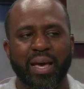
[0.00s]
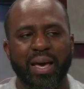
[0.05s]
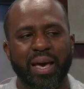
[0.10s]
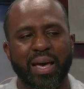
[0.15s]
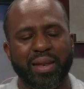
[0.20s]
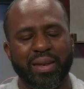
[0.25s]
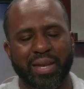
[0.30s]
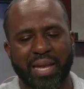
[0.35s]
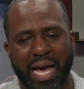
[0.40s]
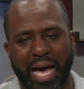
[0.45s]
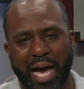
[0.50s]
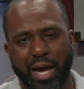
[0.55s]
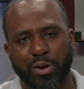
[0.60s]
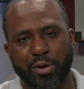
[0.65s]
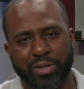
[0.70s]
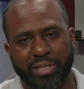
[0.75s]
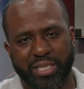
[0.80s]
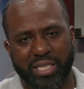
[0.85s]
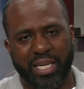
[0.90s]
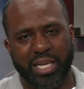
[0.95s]
and now
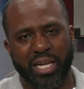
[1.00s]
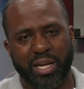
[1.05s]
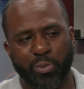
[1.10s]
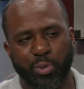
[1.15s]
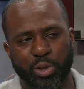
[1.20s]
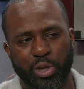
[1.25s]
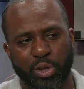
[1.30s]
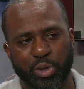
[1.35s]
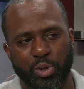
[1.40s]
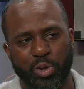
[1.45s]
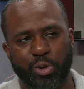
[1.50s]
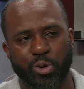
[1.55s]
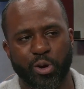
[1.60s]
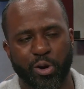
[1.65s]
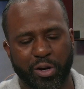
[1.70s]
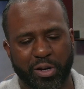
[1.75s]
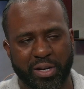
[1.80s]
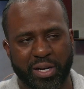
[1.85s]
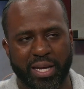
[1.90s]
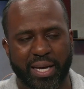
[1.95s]
you're seeing him with the New
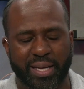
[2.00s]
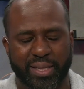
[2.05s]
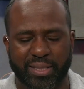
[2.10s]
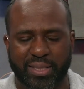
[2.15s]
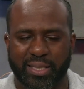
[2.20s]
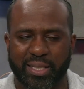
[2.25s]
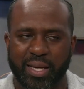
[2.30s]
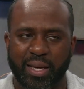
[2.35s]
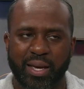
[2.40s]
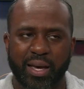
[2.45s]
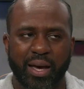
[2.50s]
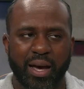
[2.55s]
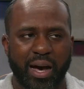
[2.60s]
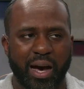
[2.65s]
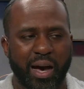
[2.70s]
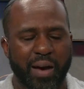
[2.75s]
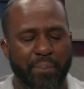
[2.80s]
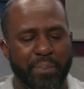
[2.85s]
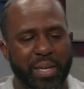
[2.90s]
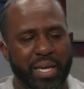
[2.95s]
York Knicks.
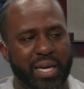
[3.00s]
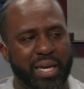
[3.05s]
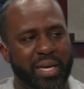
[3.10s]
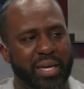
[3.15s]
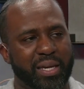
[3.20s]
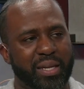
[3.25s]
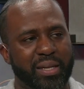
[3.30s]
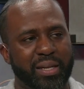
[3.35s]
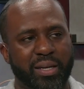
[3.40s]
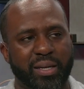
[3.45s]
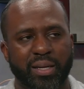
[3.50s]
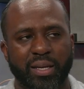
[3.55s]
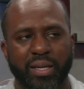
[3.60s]
I mean,